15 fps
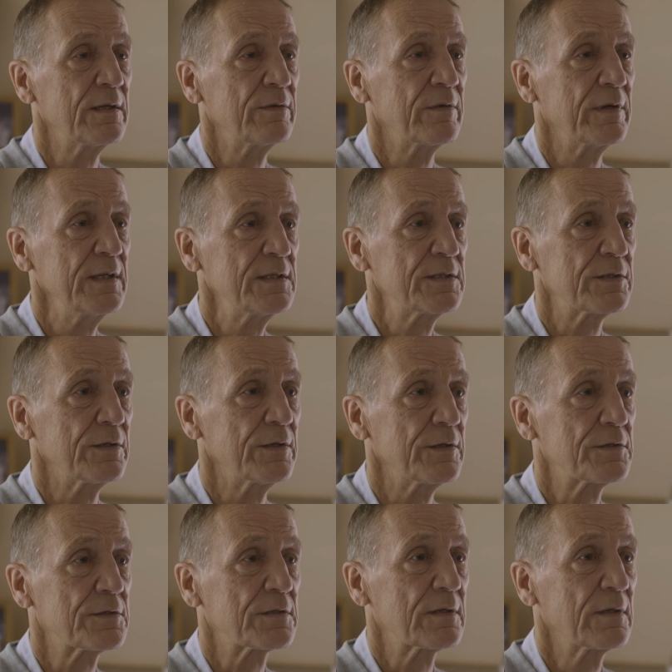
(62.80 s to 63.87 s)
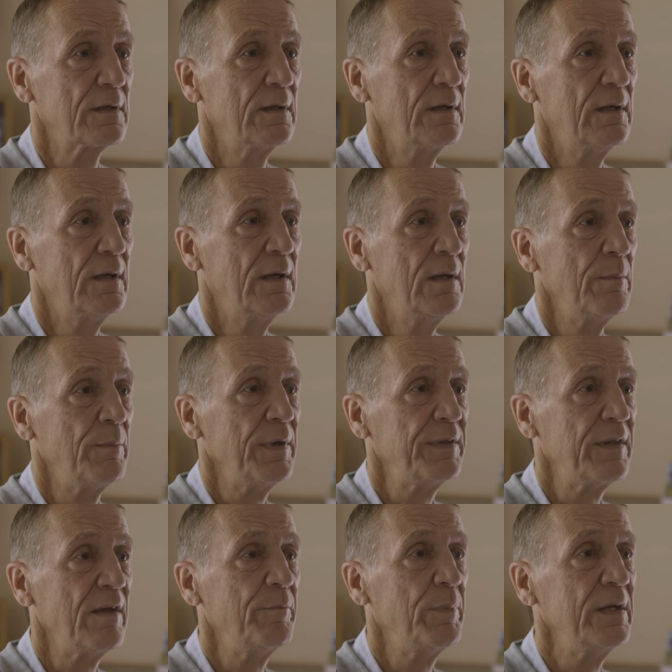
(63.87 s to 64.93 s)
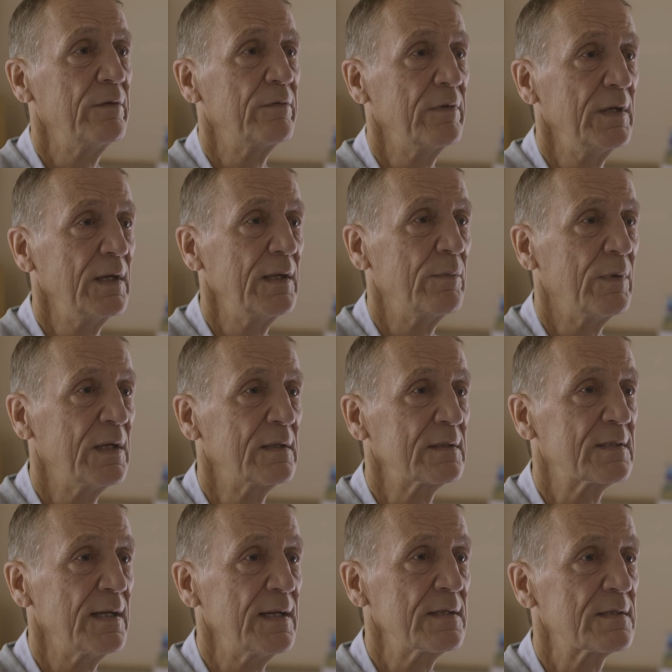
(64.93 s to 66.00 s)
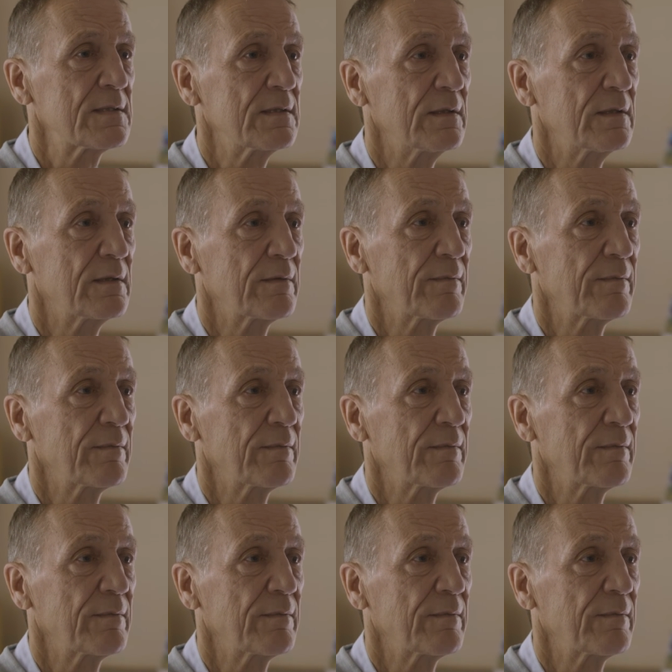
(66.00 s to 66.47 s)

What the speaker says: and researched, but they've been really well tested.